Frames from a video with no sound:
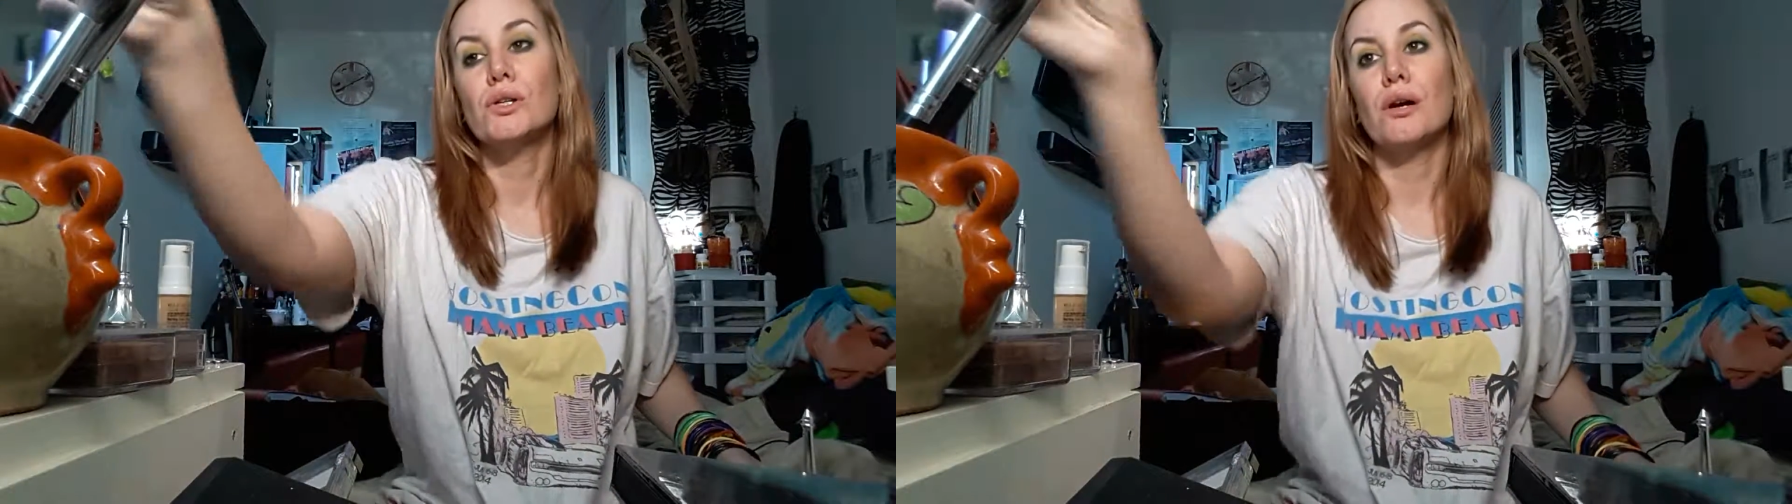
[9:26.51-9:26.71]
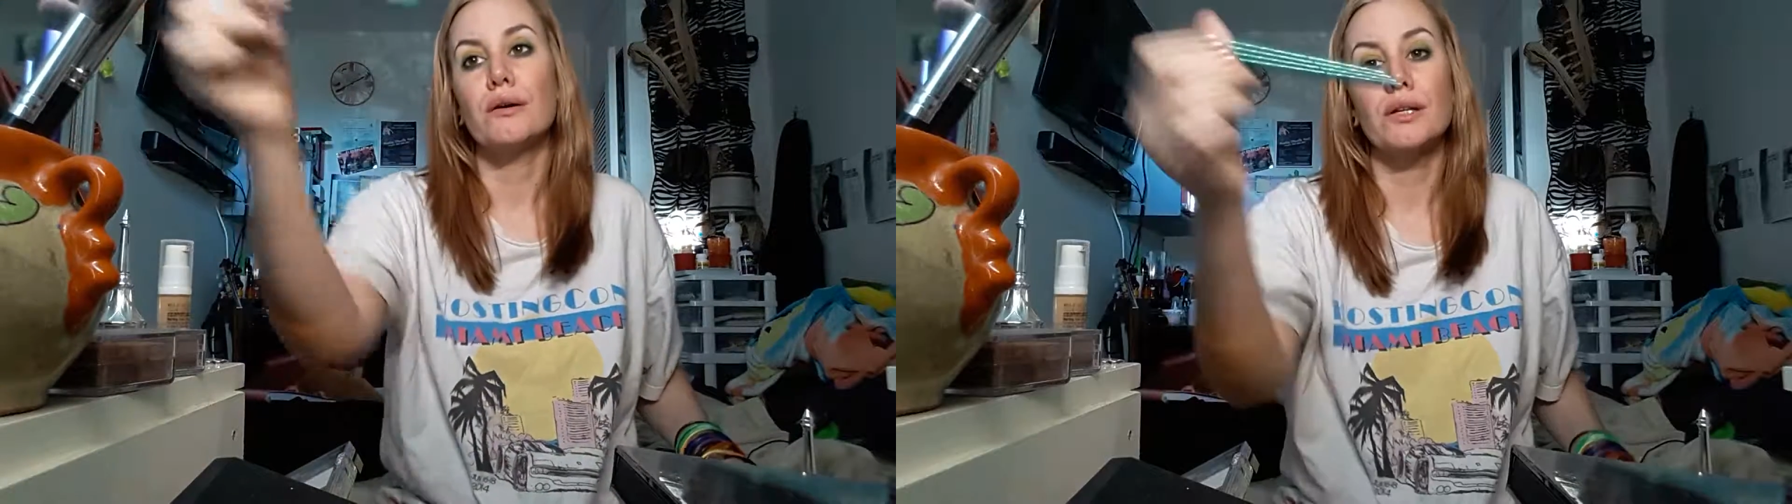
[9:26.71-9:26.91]

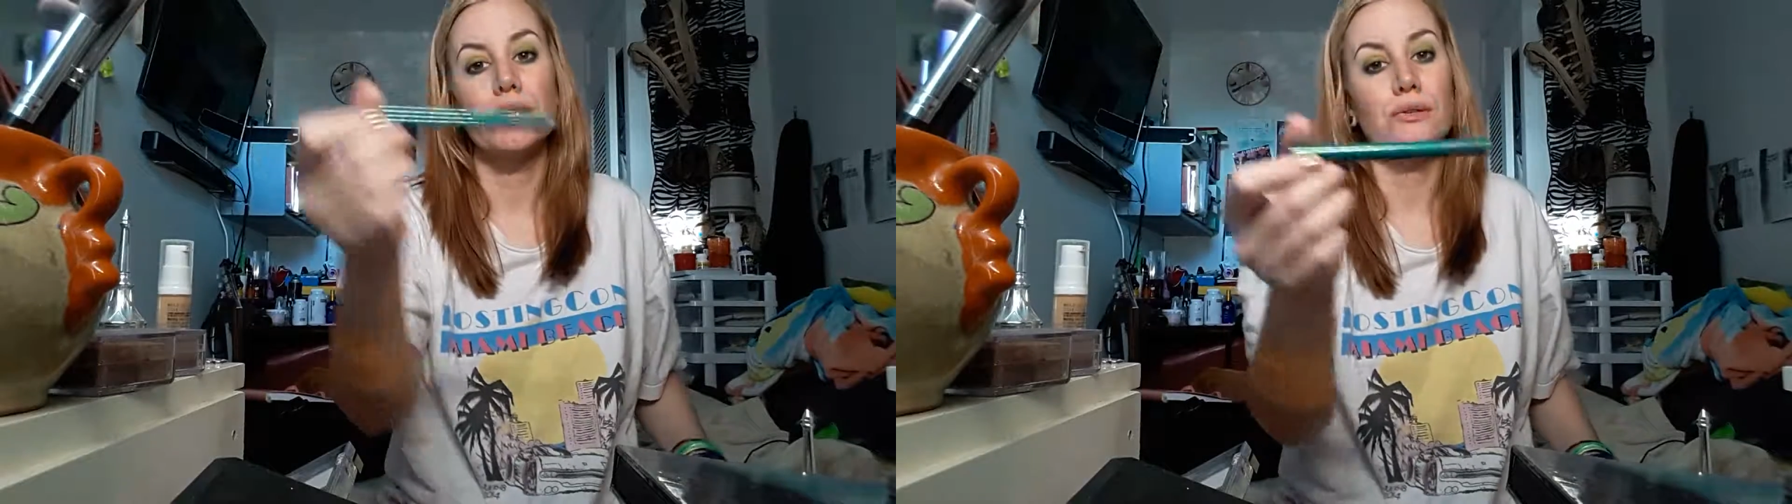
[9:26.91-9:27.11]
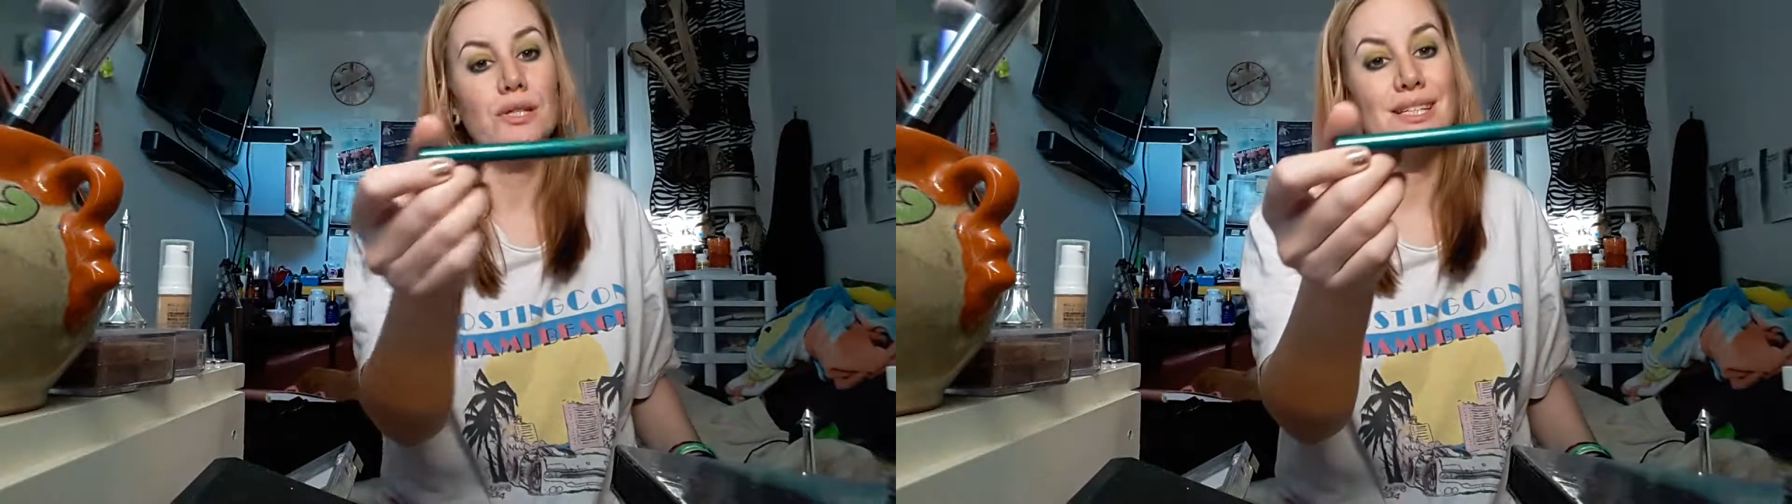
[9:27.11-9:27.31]
I'm going
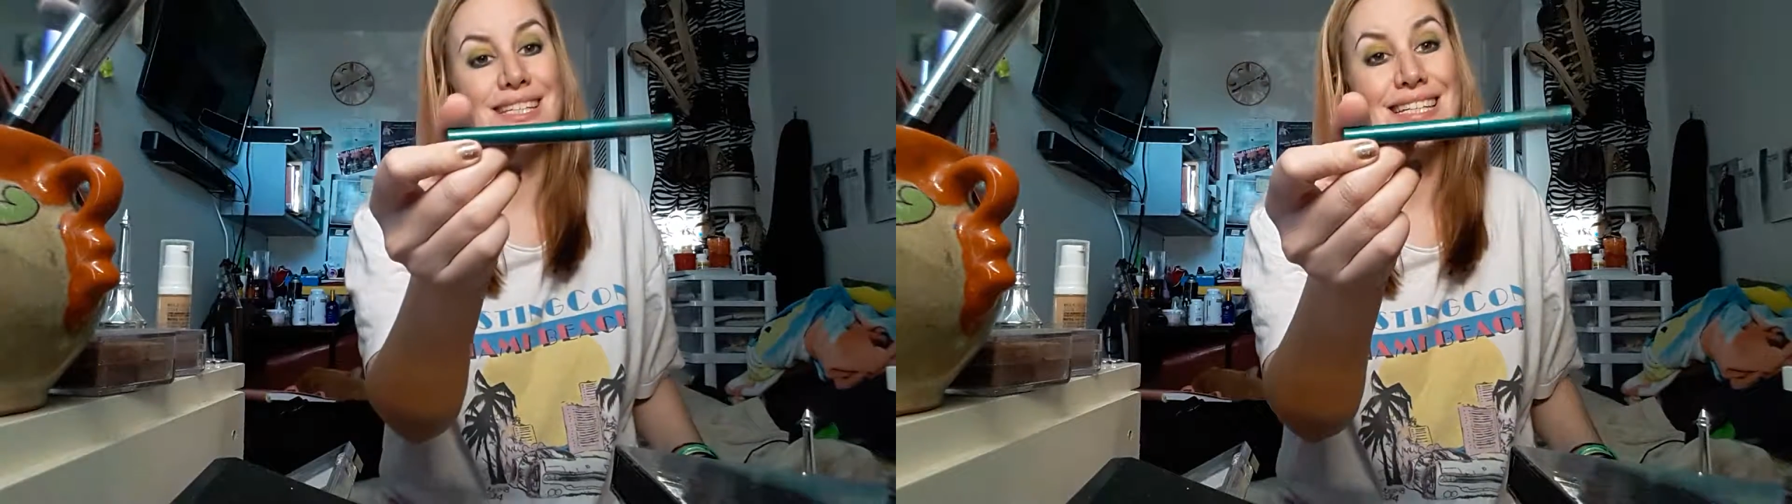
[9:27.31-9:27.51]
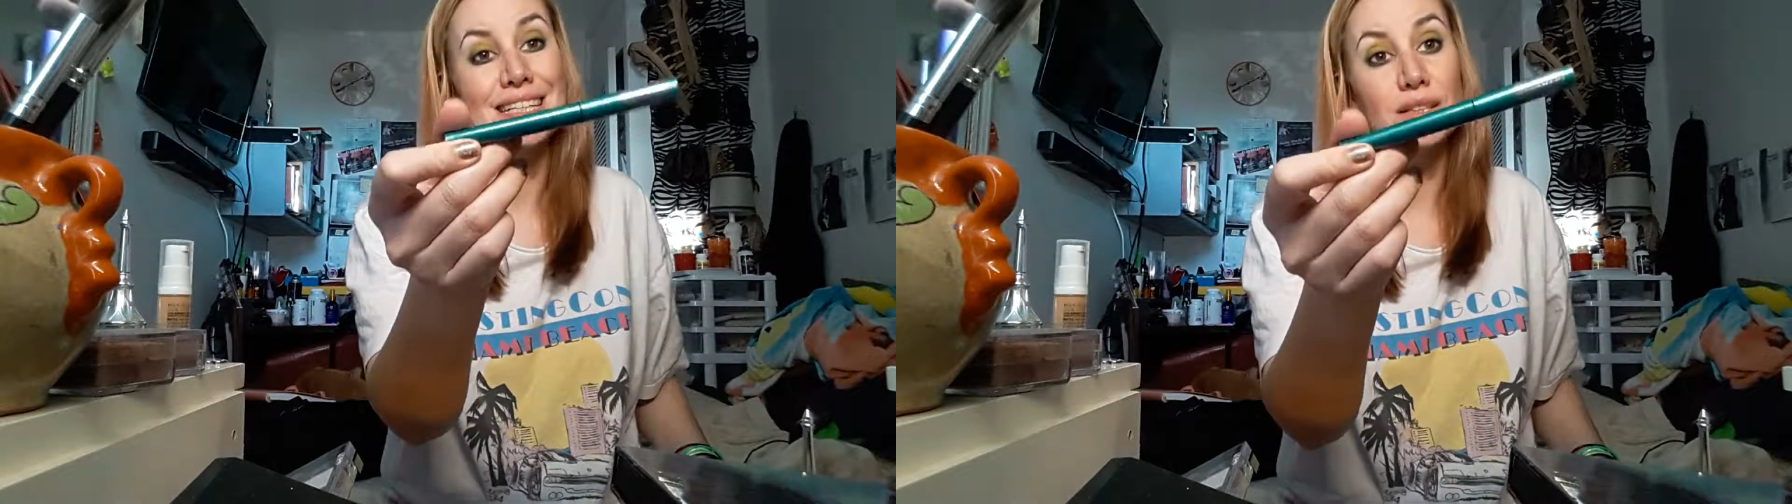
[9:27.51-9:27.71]
to use a
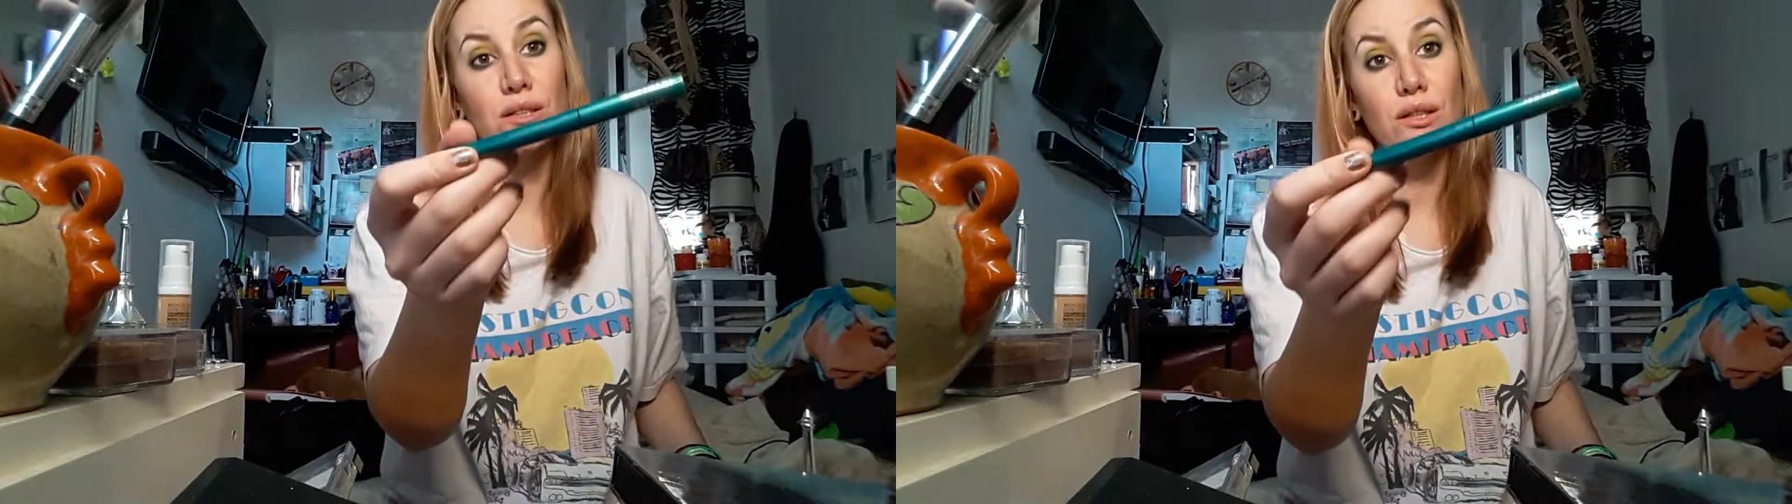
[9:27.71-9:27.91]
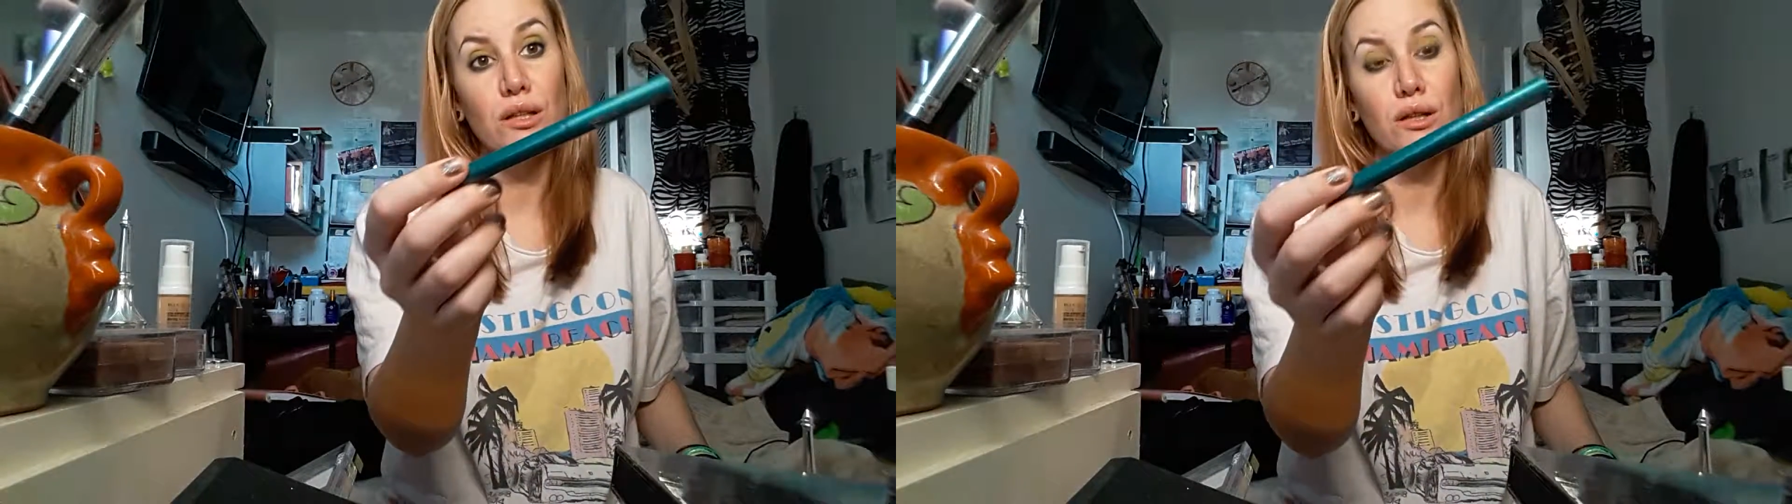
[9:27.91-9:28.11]
teal